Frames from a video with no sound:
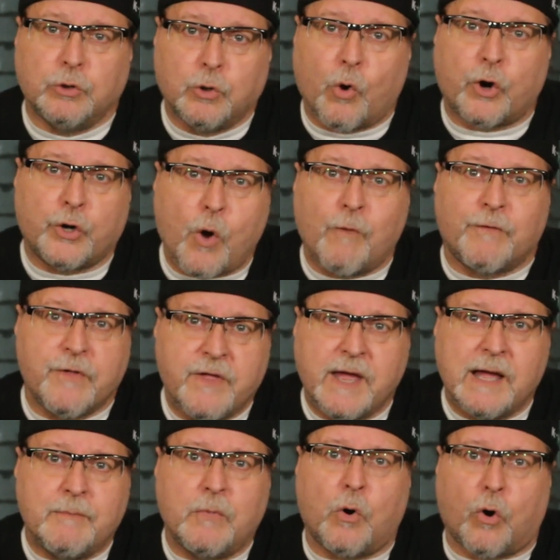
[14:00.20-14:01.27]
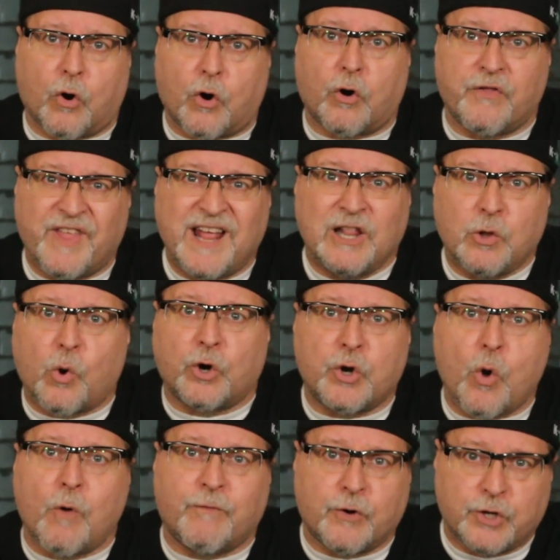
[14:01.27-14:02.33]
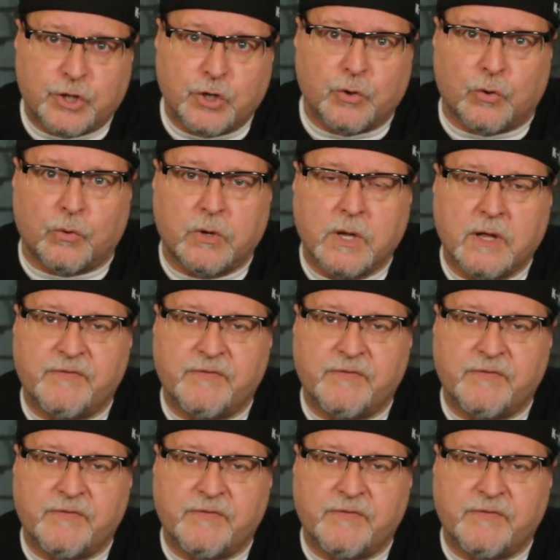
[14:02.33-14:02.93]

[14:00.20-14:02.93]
Lord over them or are they Lord over you?